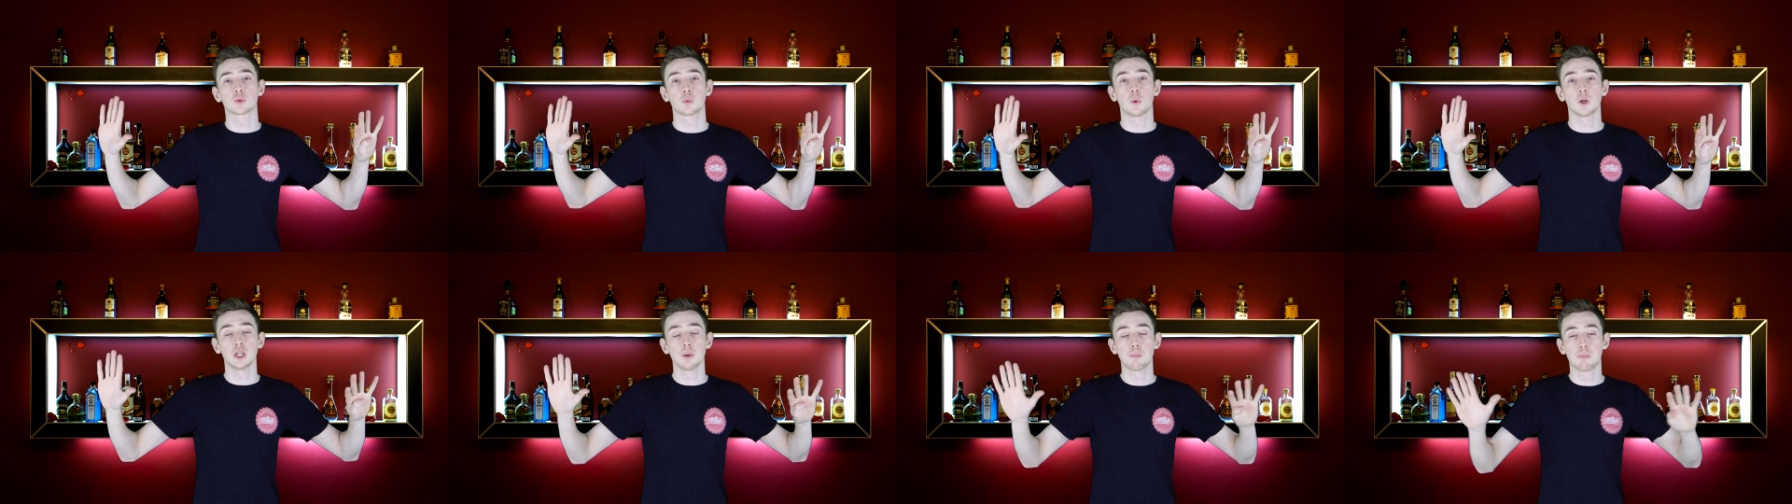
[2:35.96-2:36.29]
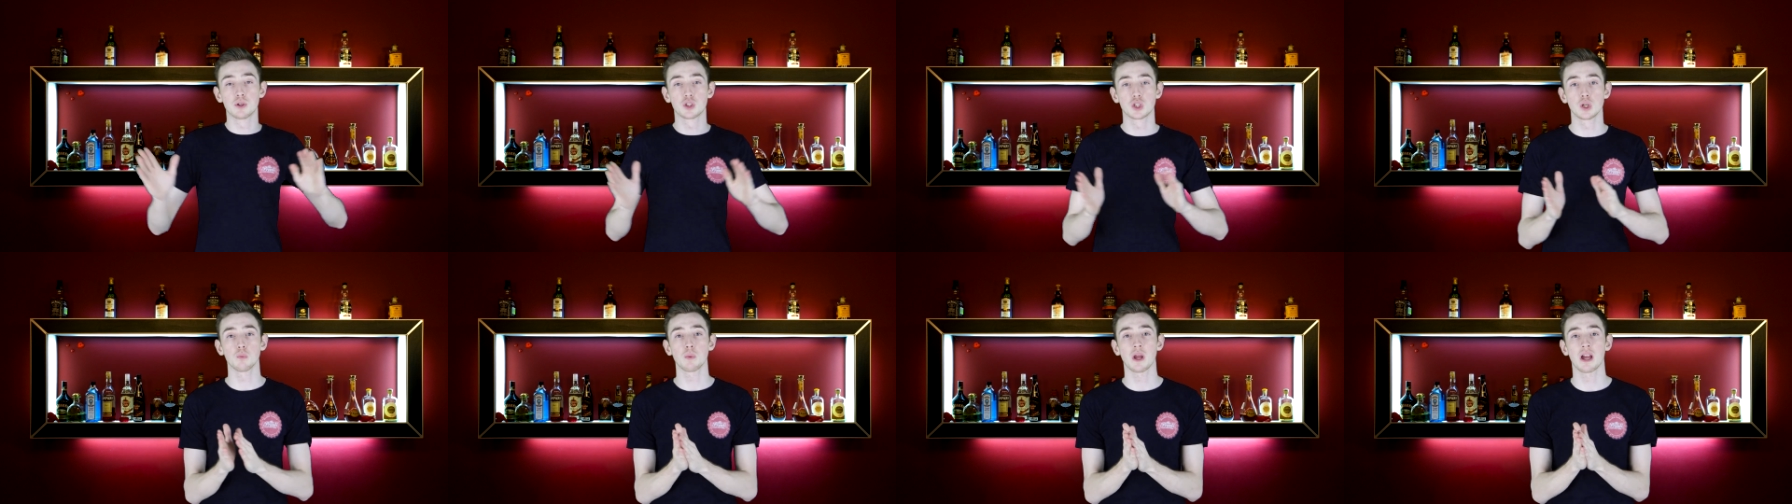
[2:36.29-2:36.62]
is when you
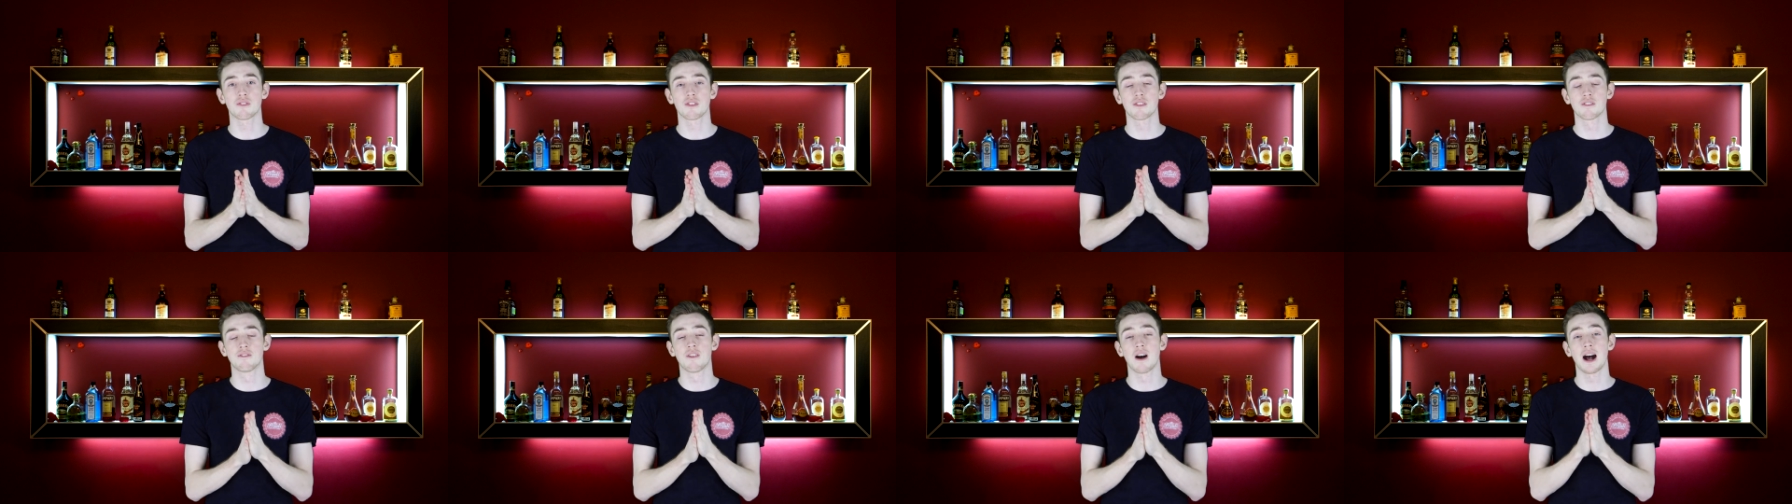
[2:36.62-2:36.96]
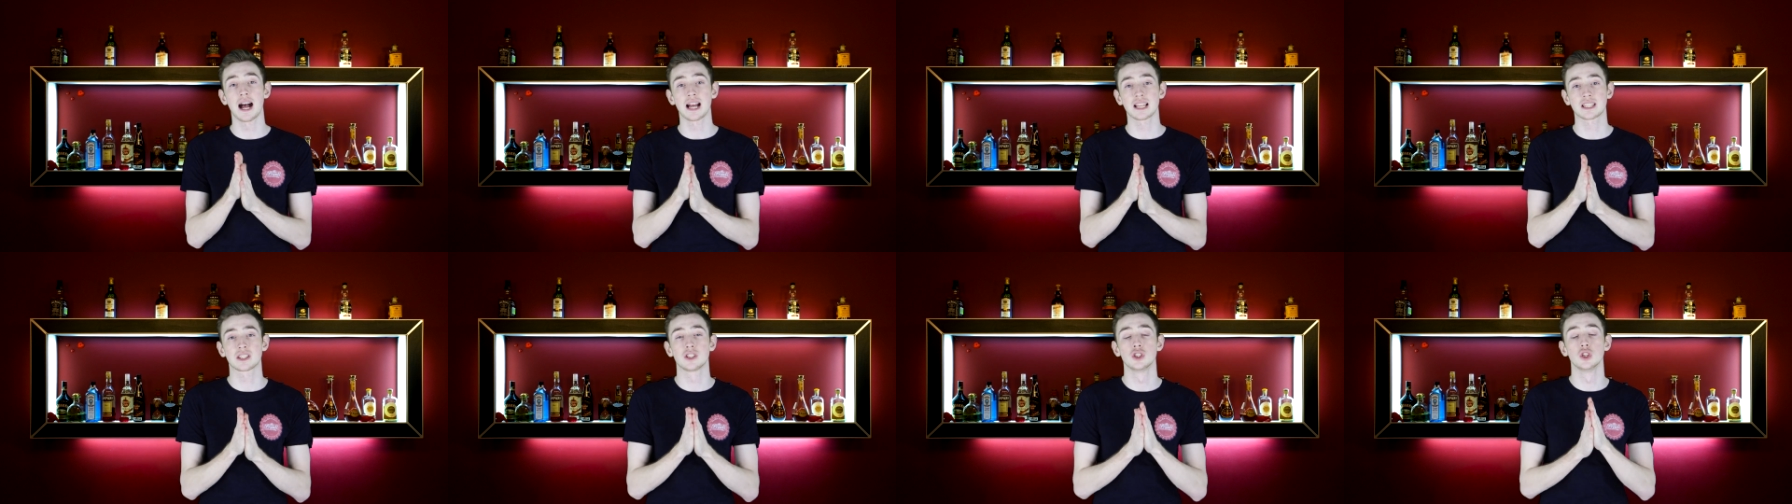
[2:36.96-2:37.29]
presume we have a
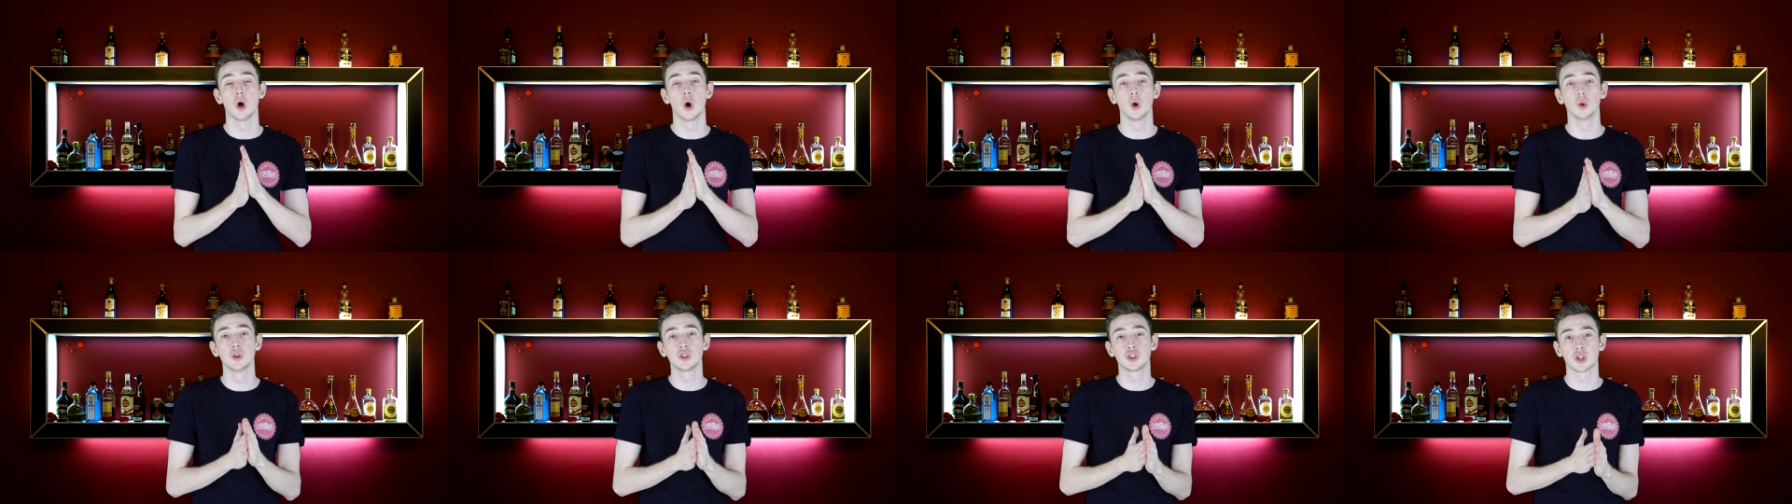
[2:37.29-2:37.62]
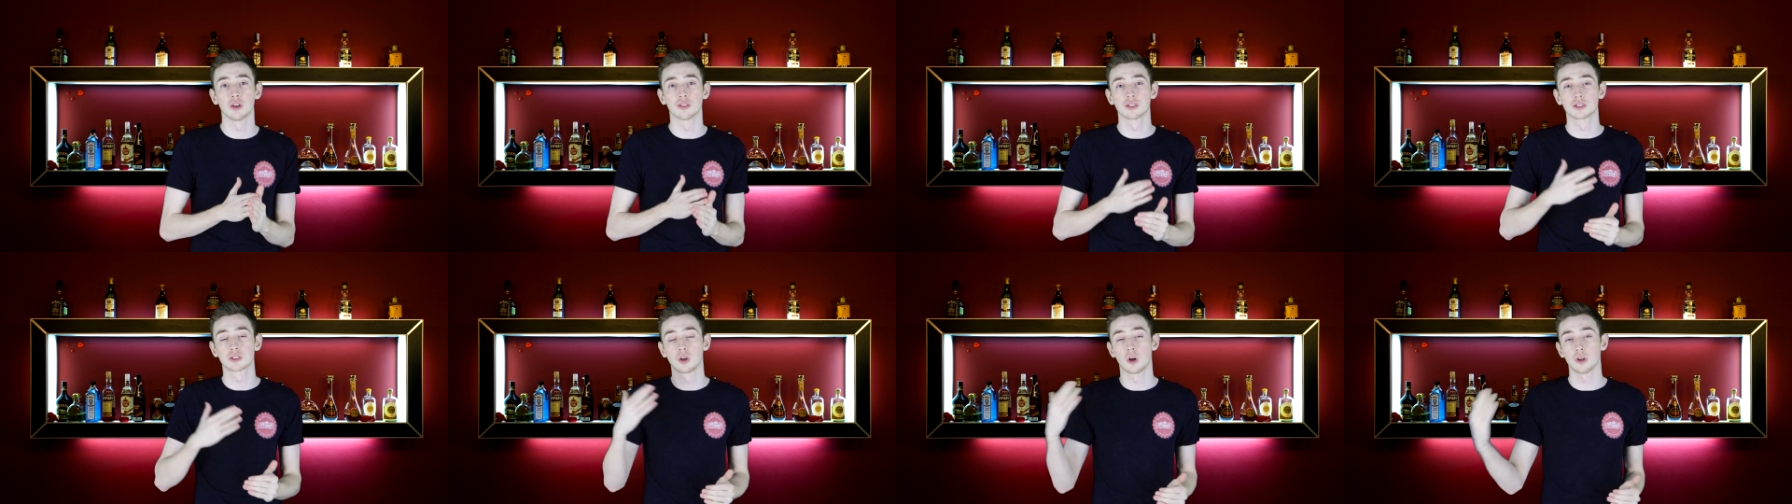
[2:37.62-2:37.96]
vast
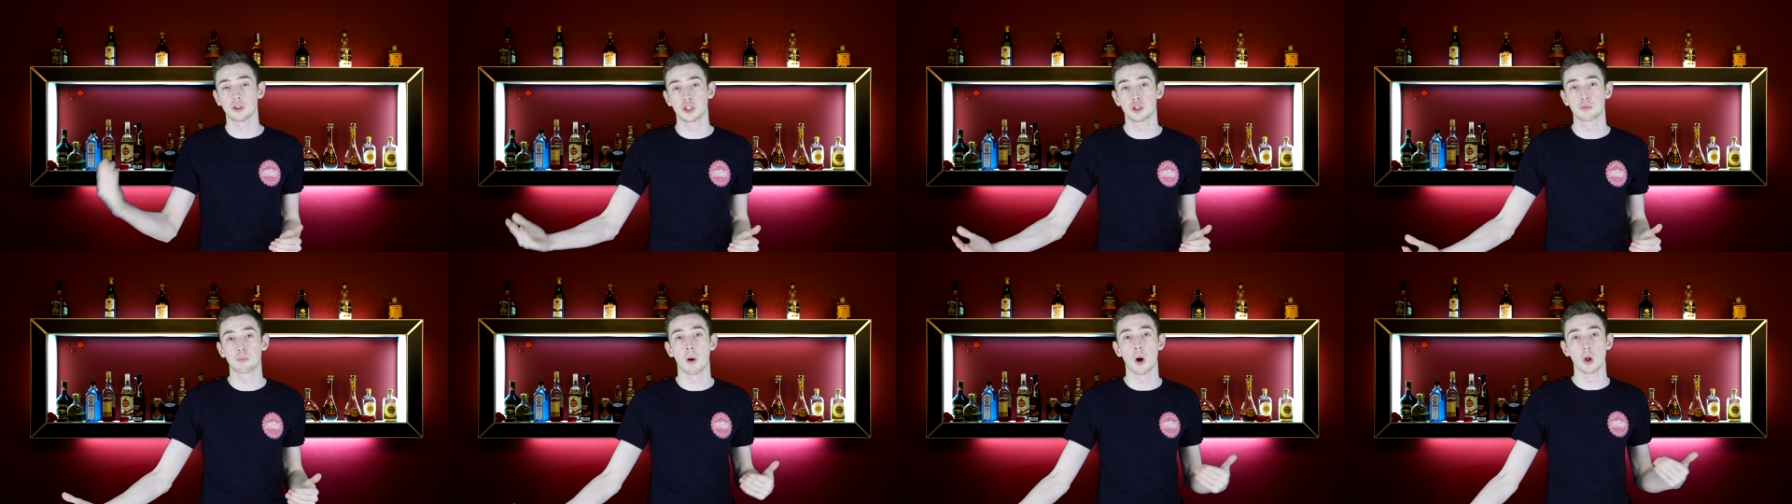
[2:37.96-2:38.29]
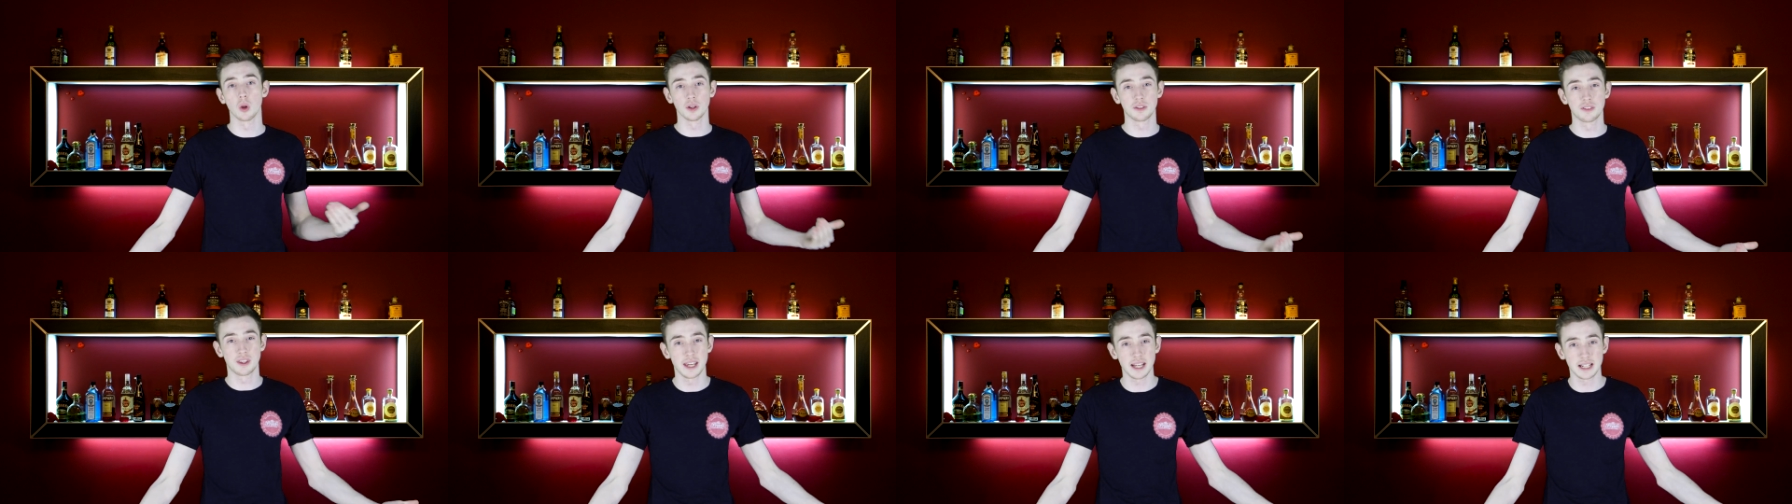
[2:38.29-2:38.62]
knowledge of Scottish
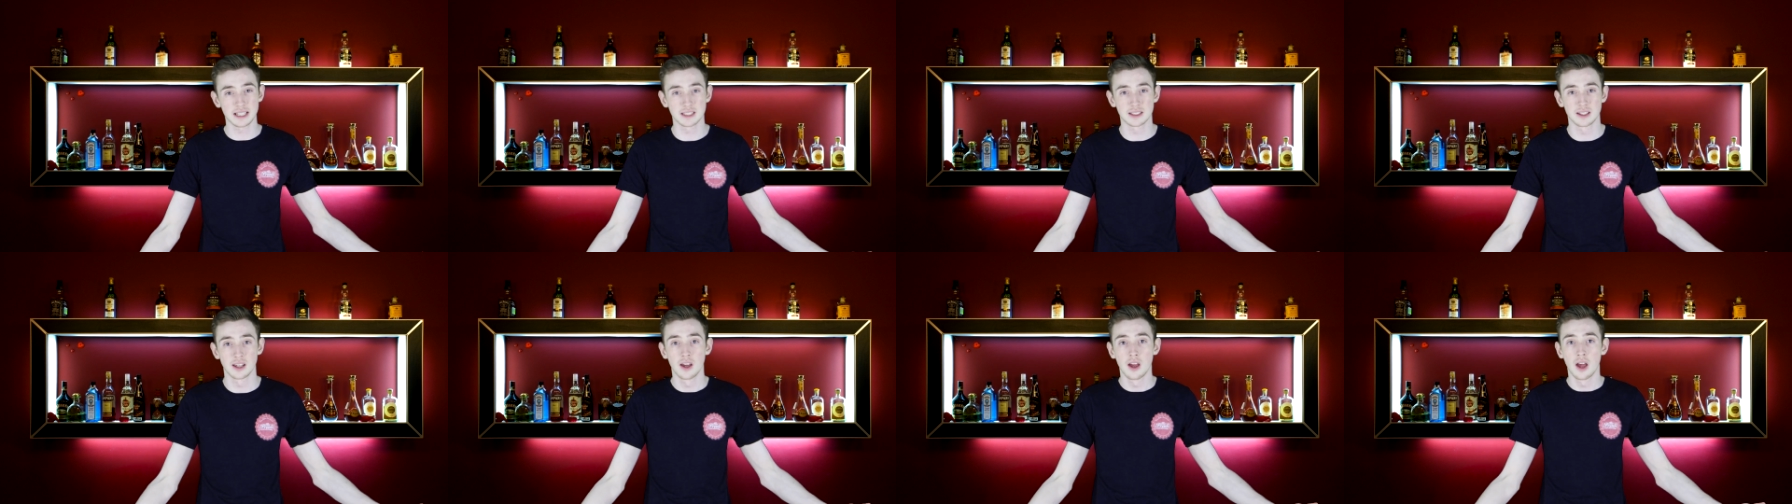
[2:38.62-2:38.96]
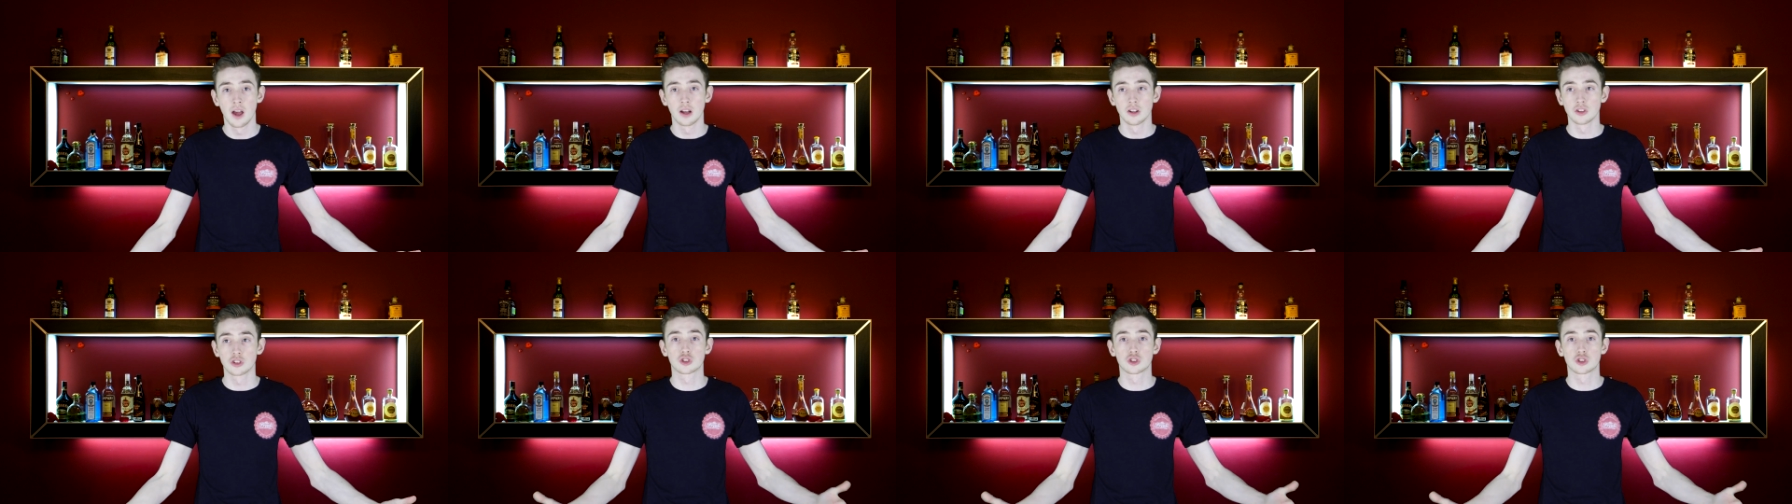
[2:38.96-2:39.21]
politics.